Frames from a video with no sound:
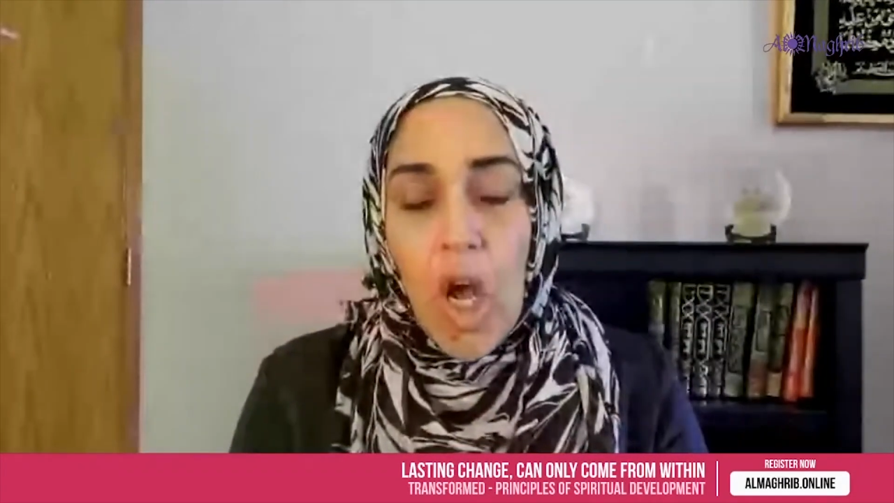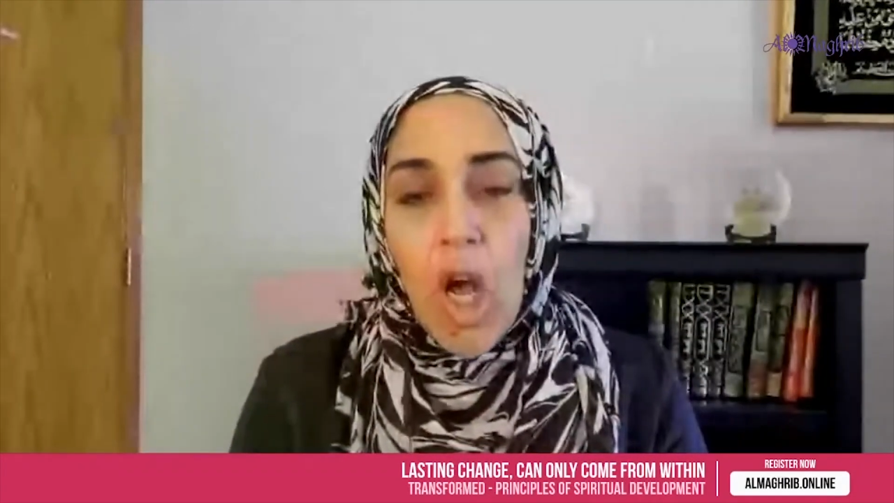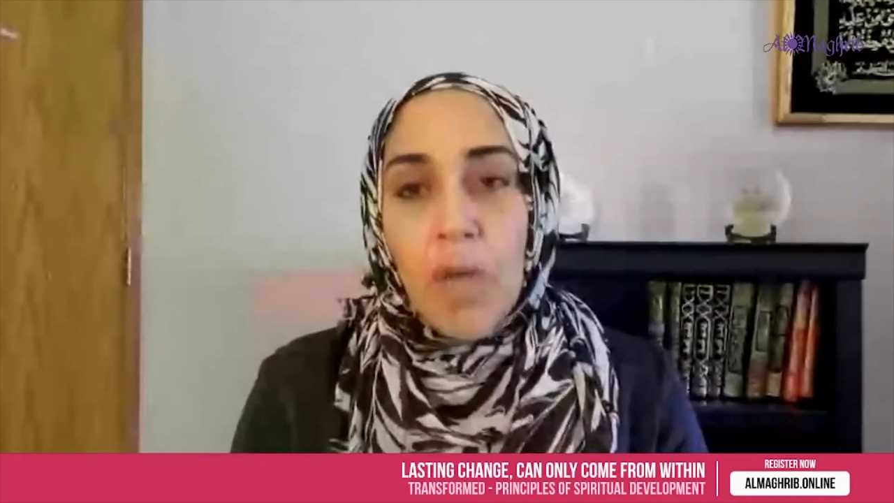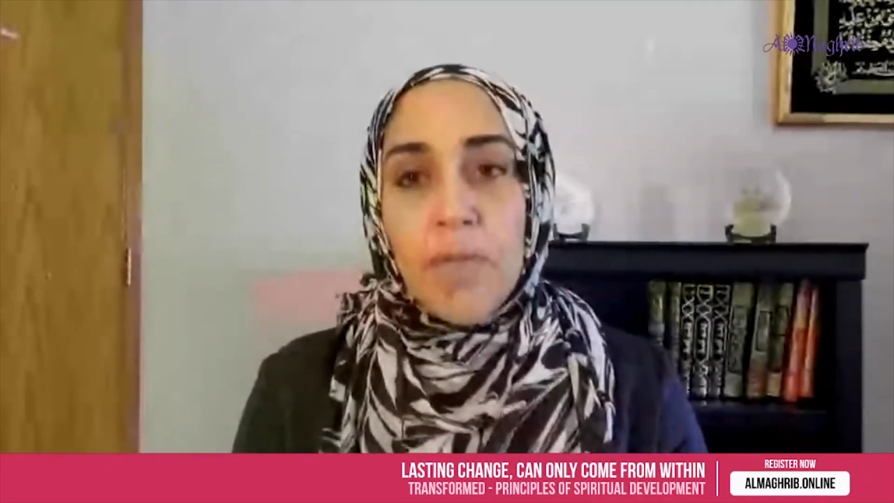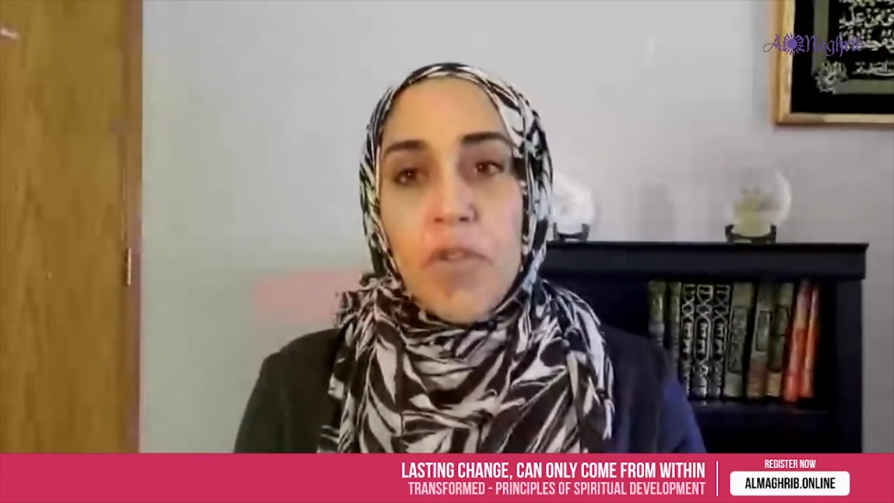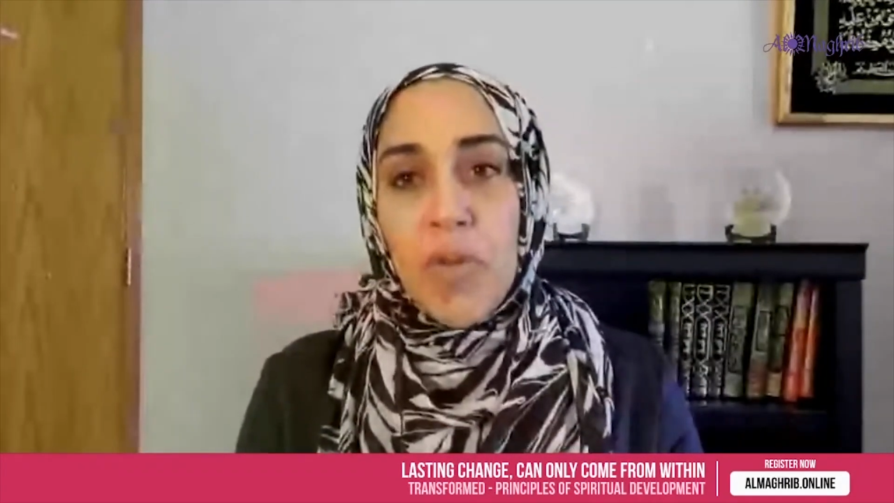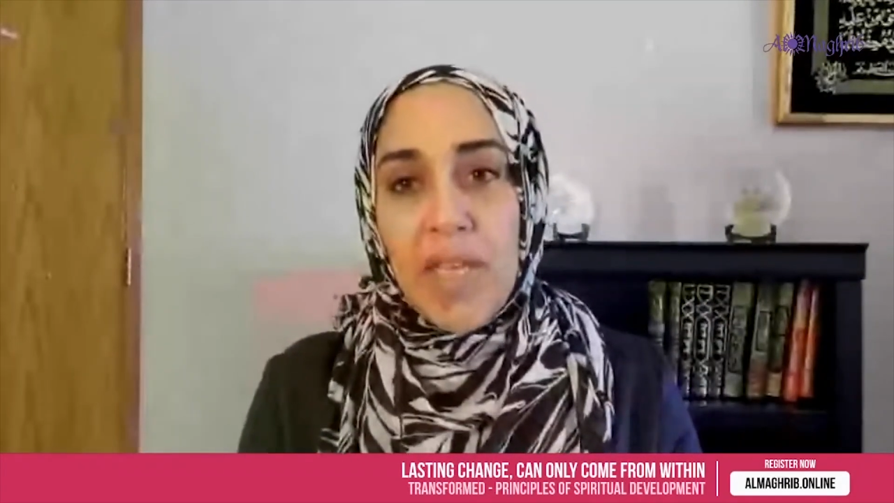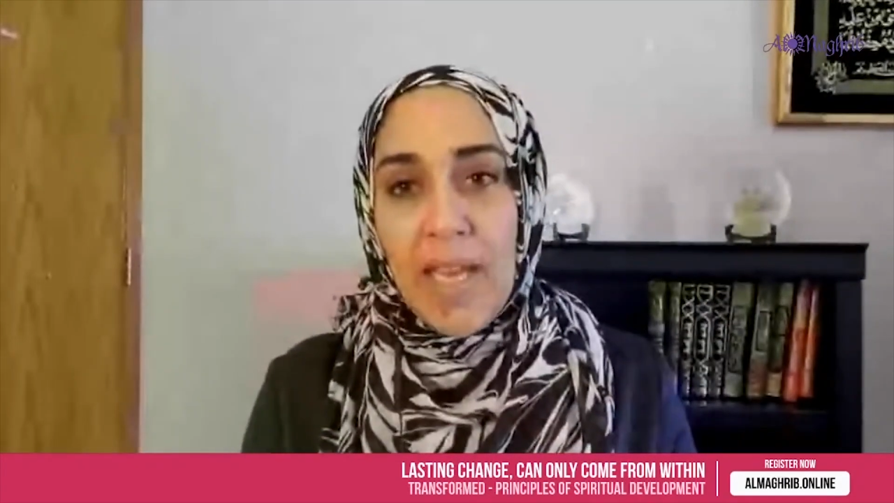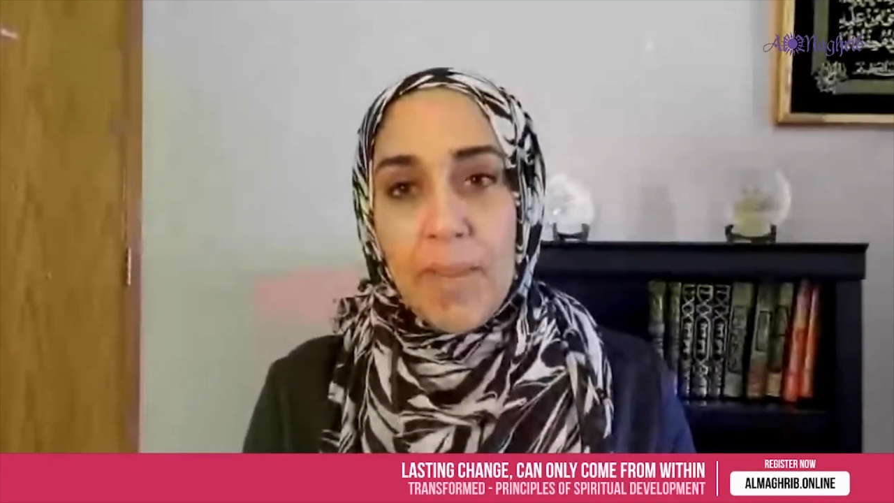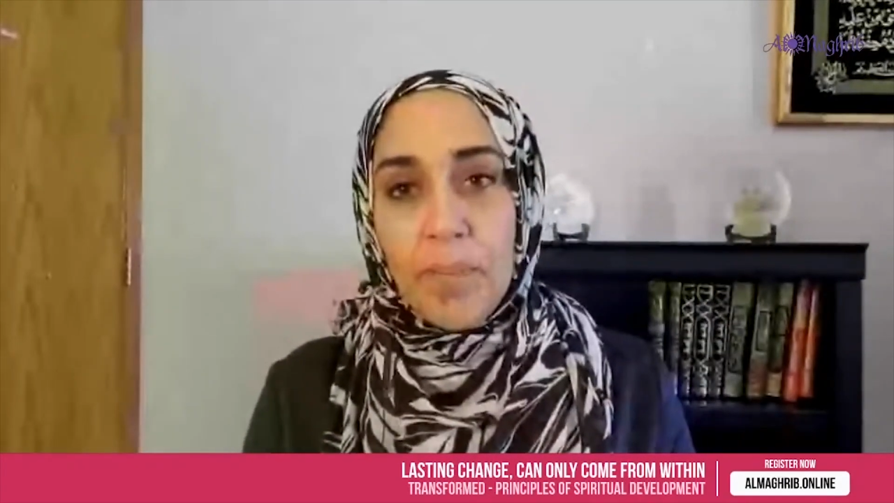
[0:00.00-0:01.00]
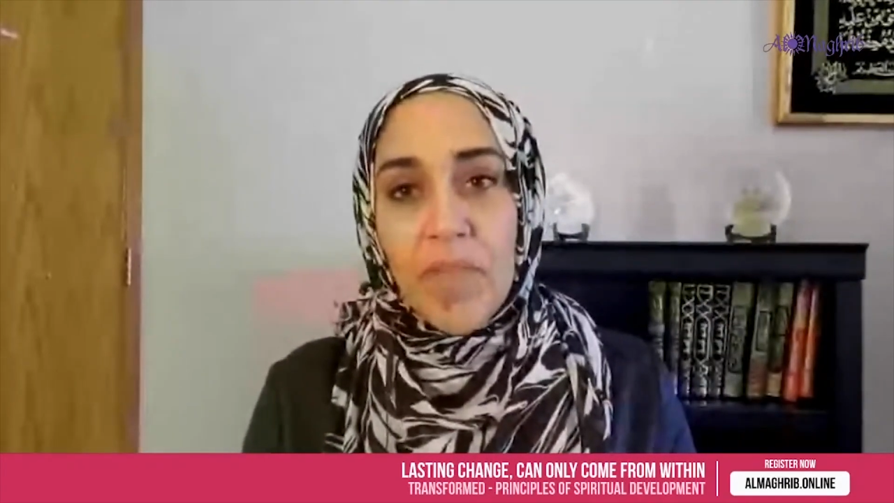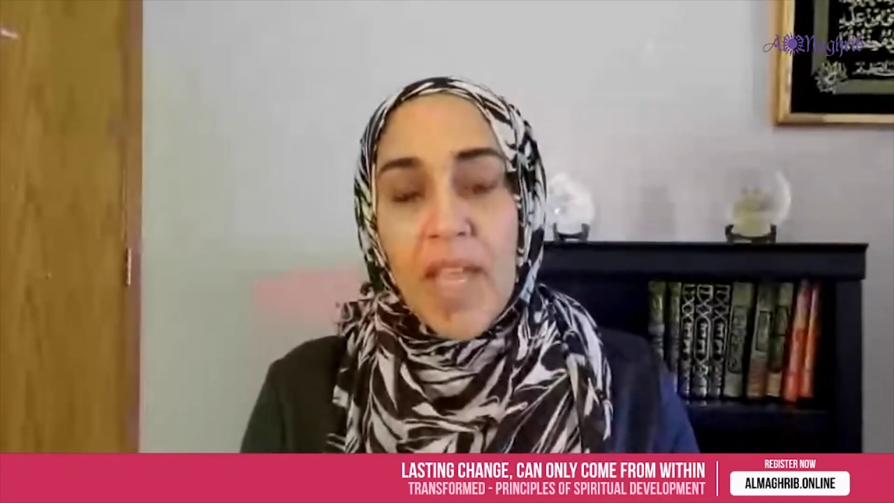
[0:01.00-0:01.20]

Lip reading: of dunya,